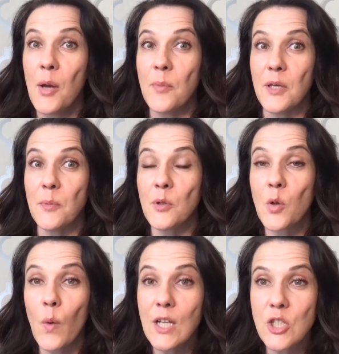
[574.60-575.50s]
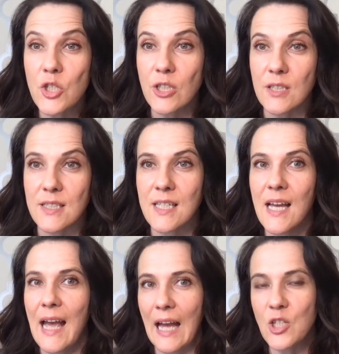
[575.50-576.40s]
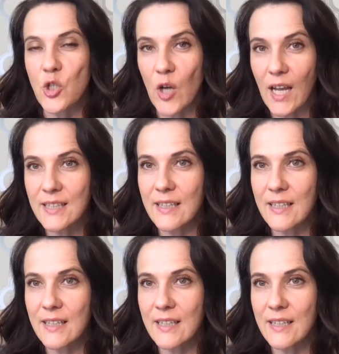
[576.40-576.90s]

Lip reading: people questions, attract